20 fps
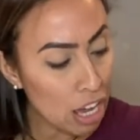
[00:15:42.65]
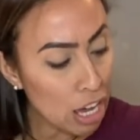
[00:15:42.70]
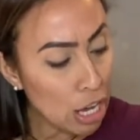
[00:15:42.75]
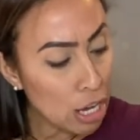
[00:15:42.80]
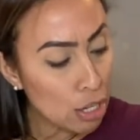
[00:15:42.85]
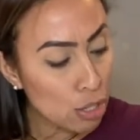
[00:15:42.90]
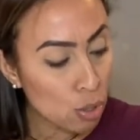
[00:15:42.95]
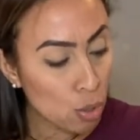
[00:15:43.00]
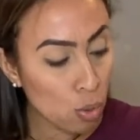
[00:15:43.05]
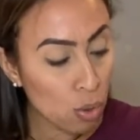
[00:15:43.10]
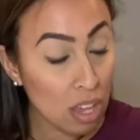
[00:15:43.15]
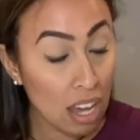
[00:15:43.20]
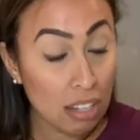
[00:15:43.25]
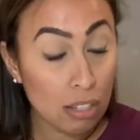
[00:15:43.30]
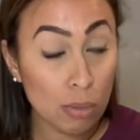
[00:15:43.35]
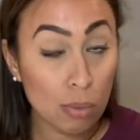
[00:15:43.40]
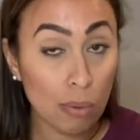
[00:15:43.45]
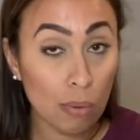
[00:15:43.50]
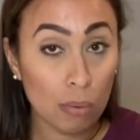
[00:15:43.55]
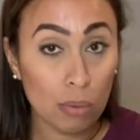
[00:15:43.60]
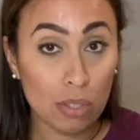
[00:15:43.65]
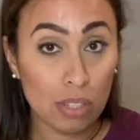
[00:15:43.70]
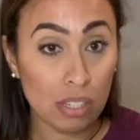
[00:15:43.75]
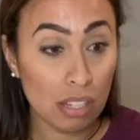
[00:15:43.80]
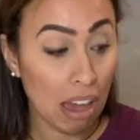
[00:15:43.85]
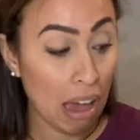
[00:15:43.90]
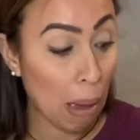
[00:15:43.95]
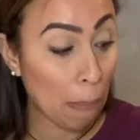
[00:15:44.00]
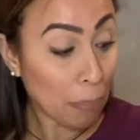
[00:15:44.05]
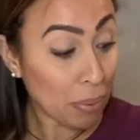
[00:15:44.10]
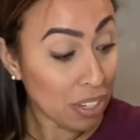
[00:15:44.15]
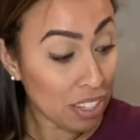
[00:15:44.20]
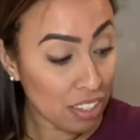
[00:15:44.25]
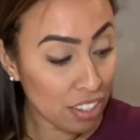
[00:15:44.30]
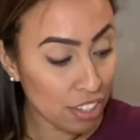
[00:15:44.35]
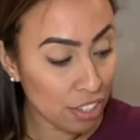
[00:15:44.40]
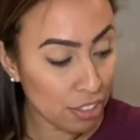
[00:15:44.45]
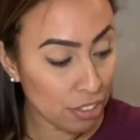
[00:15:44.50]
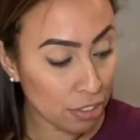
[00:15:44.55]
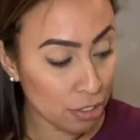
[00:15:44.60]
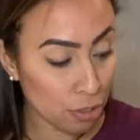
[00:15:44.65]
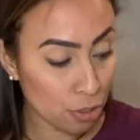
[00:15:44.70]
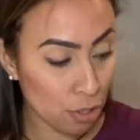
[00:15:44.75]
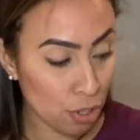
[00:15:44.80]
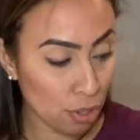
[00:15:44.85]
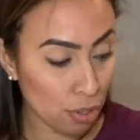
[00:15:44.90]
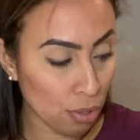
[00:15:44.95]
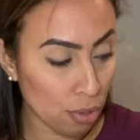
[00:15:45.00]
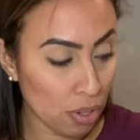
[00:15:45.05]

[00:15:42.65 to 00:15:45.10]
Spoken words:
So that's what was happening here too.